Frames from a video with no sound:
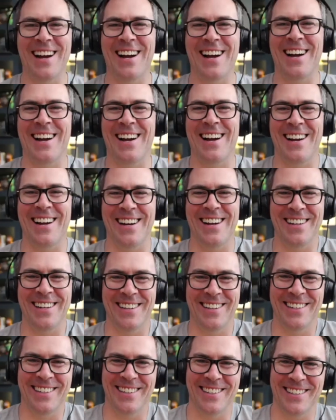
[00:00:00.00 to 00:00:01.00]

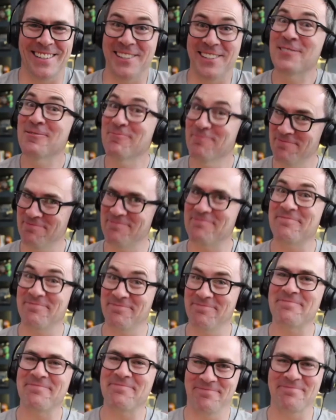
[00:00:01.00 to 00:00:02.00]

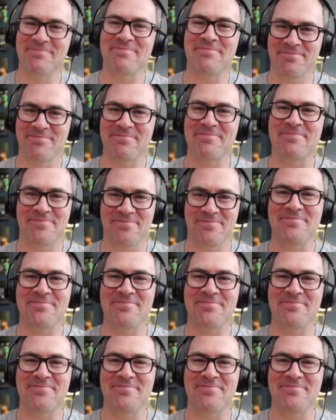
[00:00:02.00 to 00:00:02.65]
I'm in a very